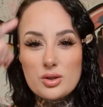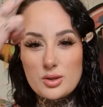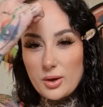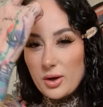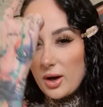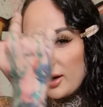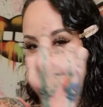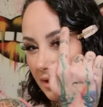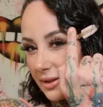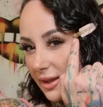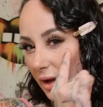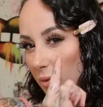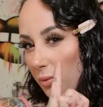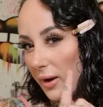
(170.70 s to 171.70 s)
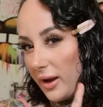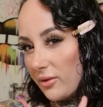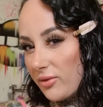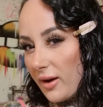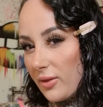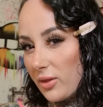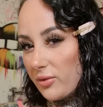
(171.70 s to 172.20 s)
And so I kind of did that
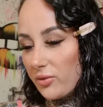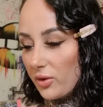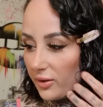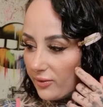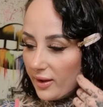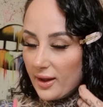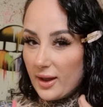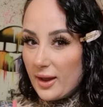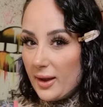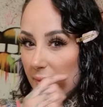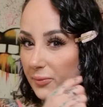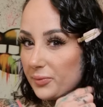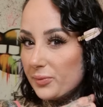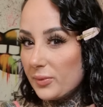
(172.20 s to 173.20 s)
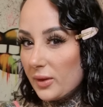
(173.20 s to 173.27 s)
wave around the front of the hair.